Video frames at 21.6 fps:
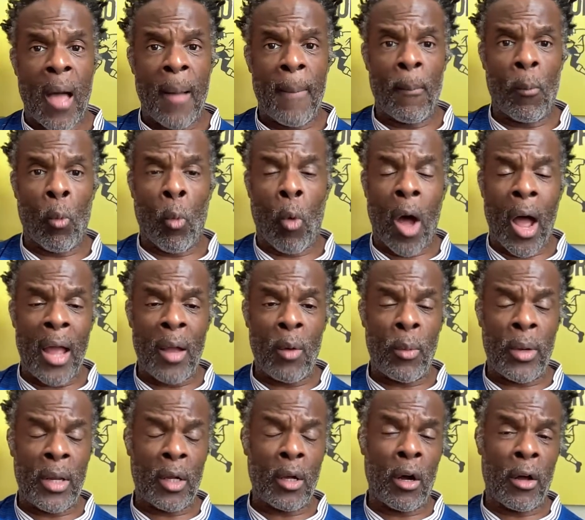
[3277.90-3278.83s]
why
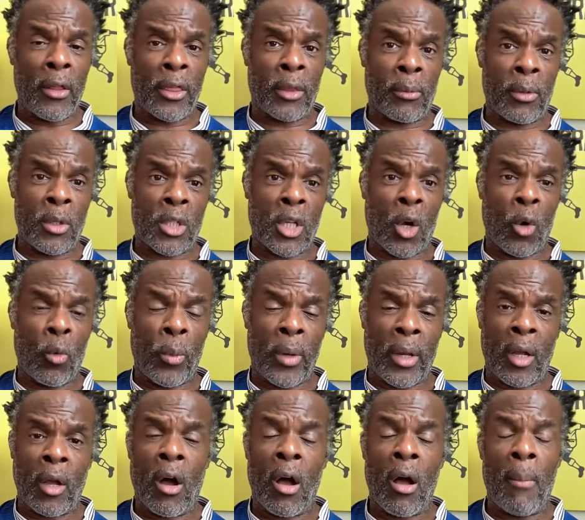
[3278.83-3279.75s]
we got the result we
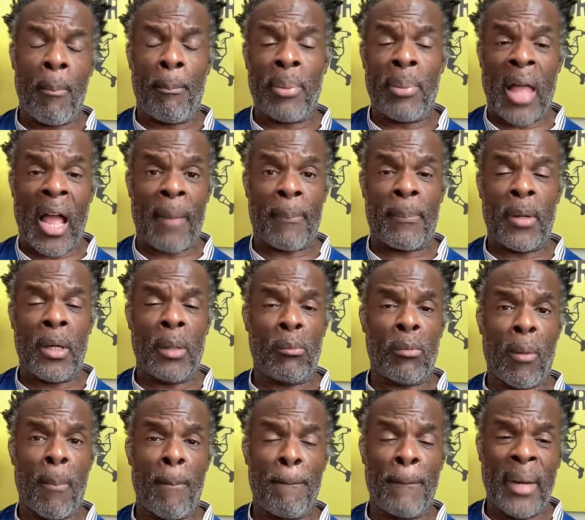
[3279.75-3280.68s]
got. Blackburn
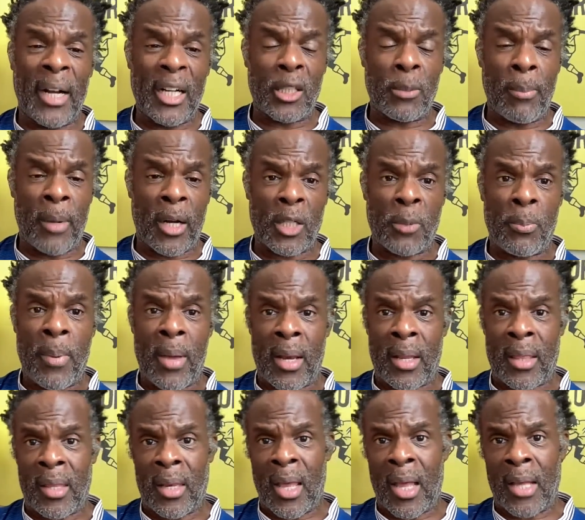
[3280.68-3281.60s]
were much, much better
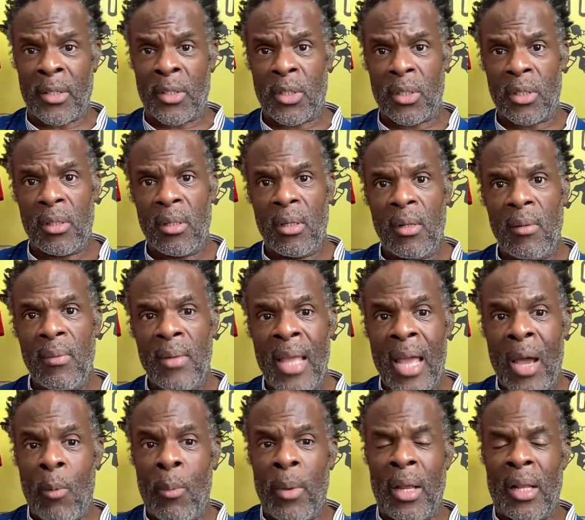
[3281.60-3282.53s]
than us,
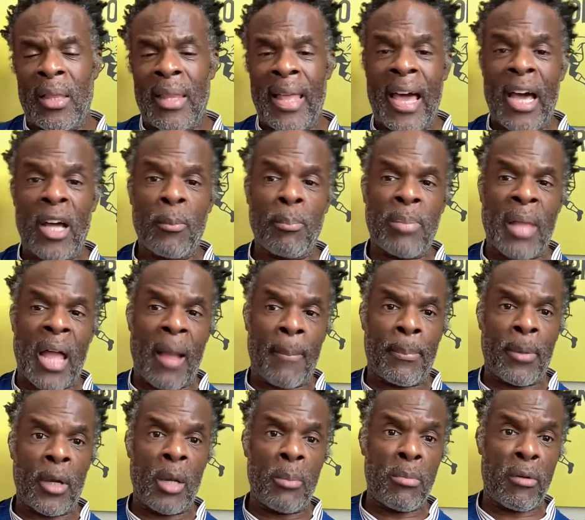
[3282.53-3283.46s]
and we allowed
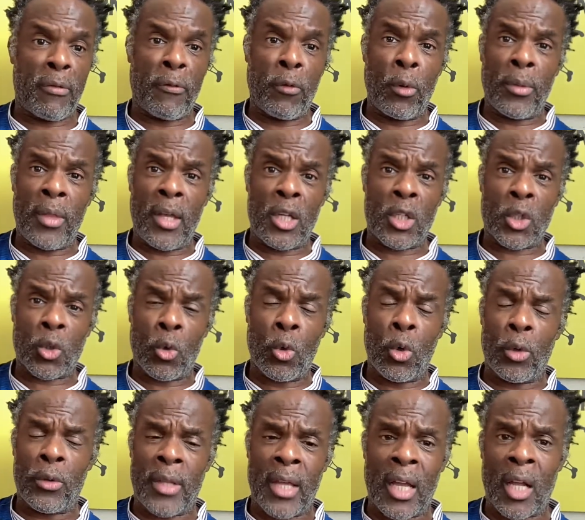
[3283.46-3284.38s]
Blackburn, before they
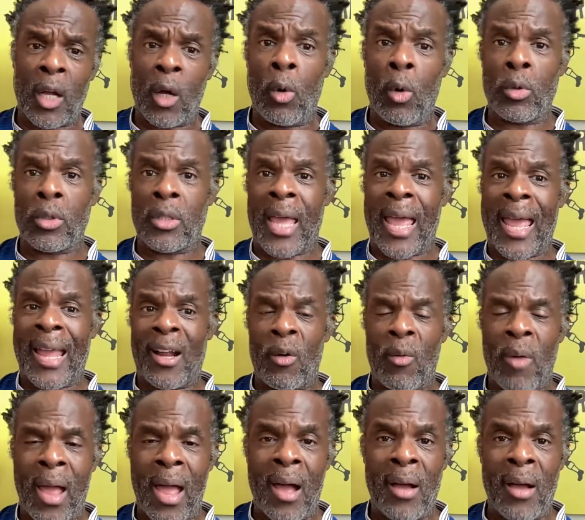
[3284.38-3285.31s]
scored their goal, to hang
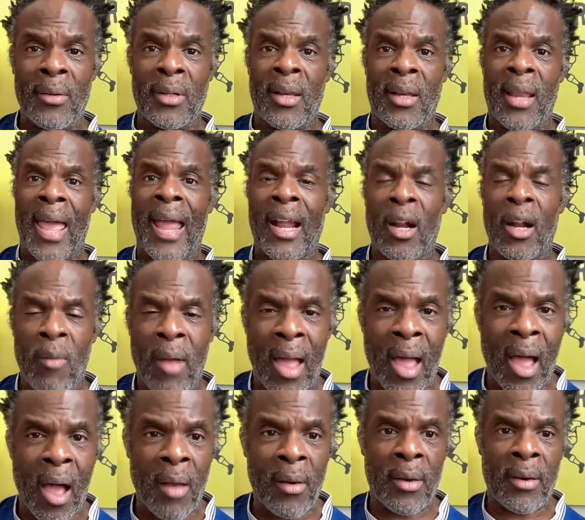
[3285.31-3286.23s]
around and hang
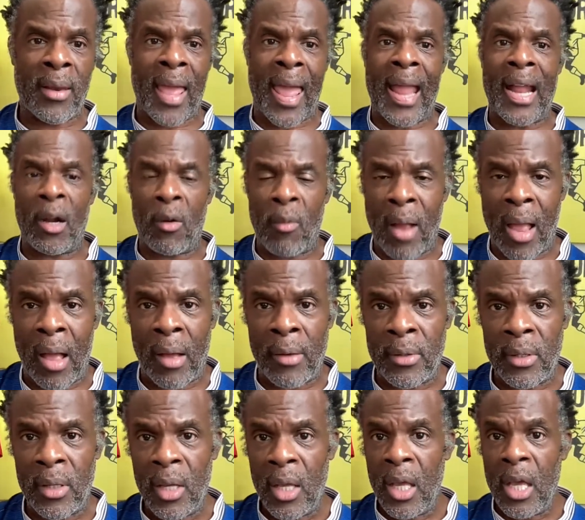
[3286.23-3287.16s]
around and hang
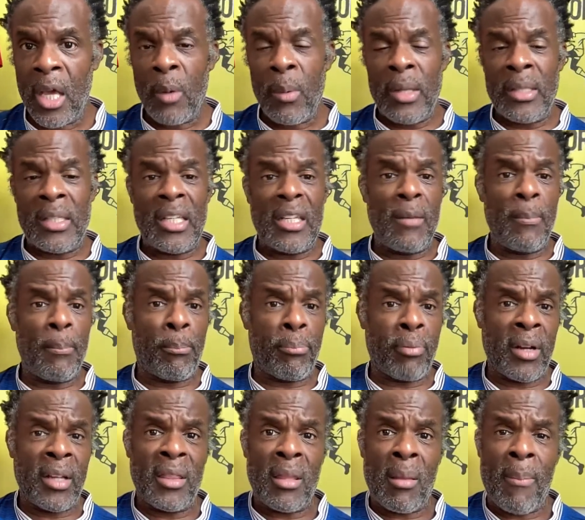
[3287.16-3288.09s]
around. We didn't
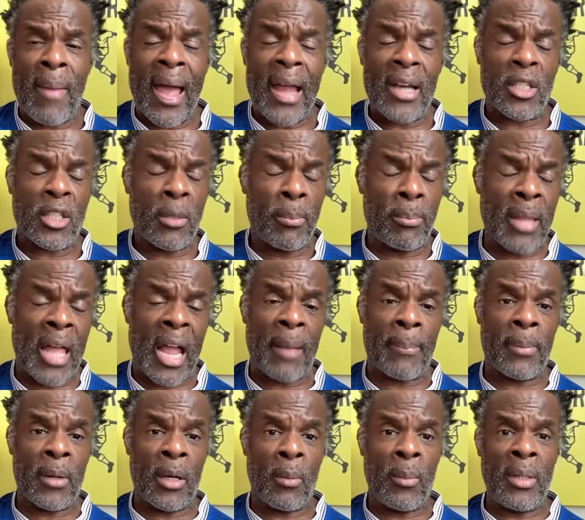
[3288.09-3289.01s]
bring the match to
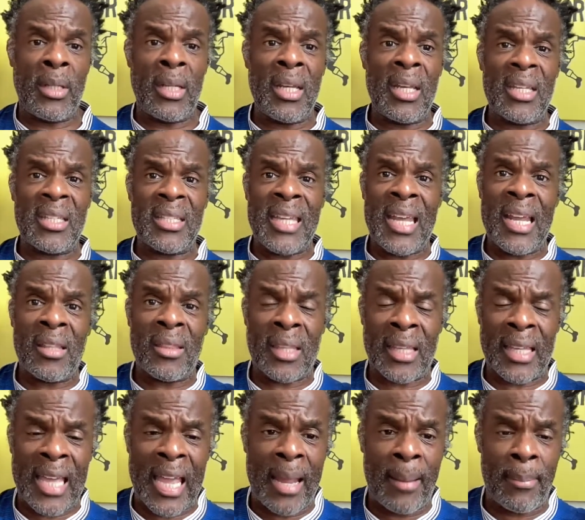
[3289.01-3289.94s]
Blackburn. We didn't take the
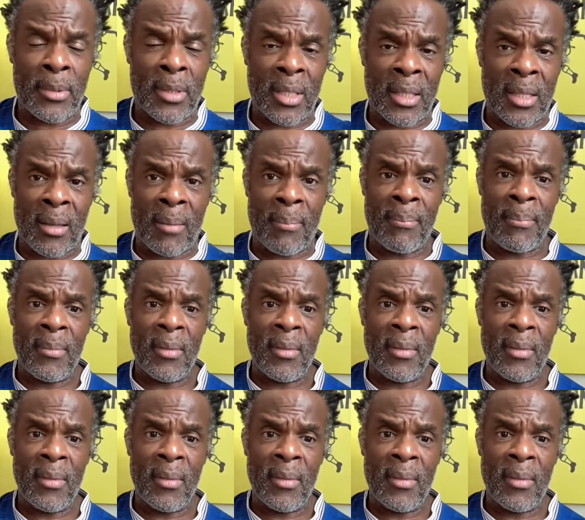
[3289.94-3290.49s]
game to them.